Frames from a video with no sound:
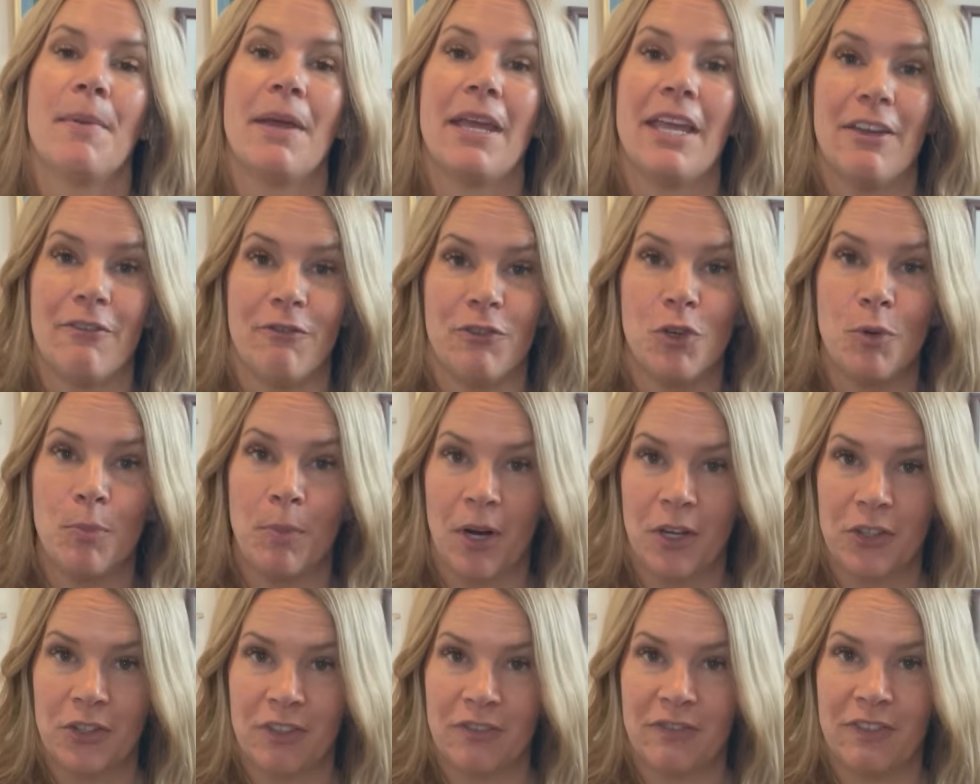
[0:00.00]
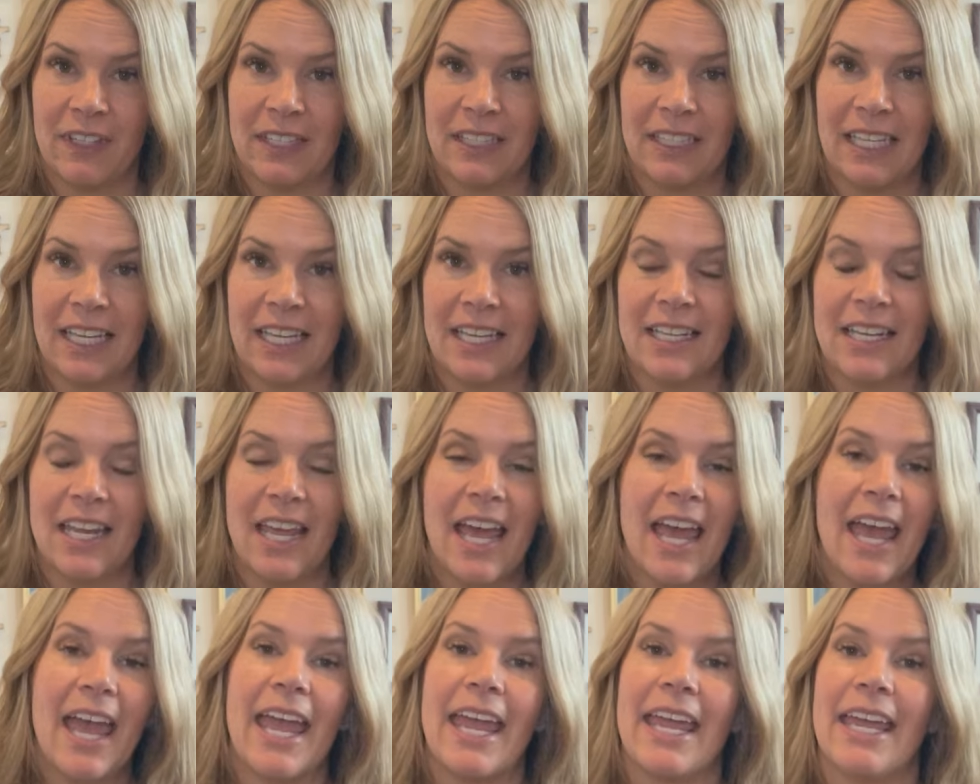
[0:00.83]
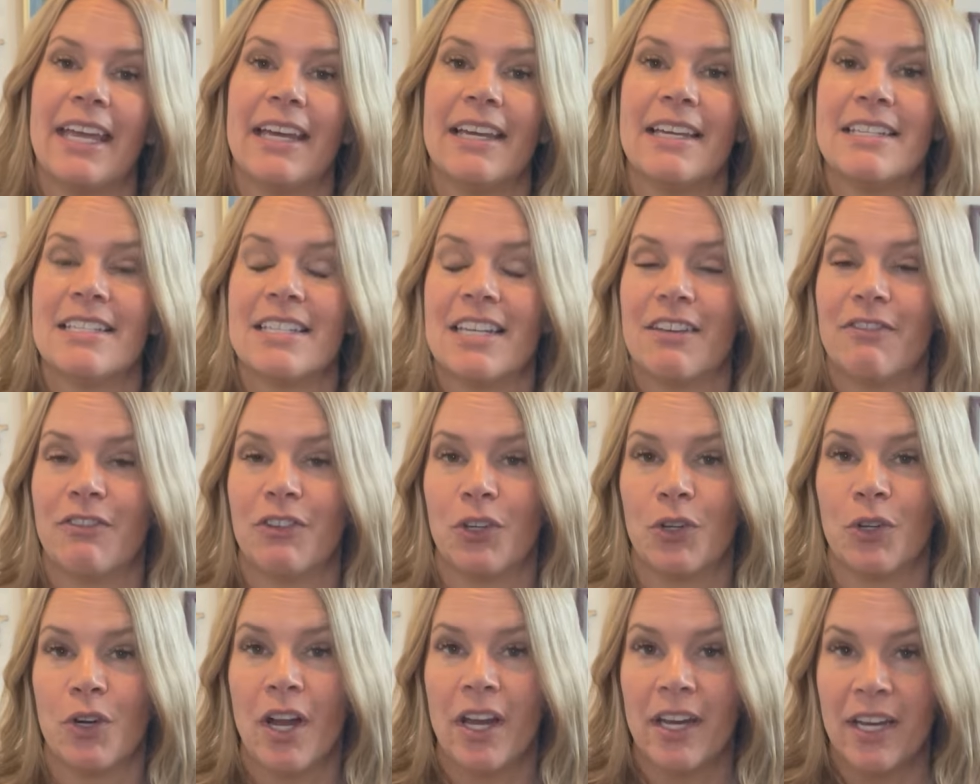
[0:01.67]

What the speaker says: if you bought the Fit Kit. And if you're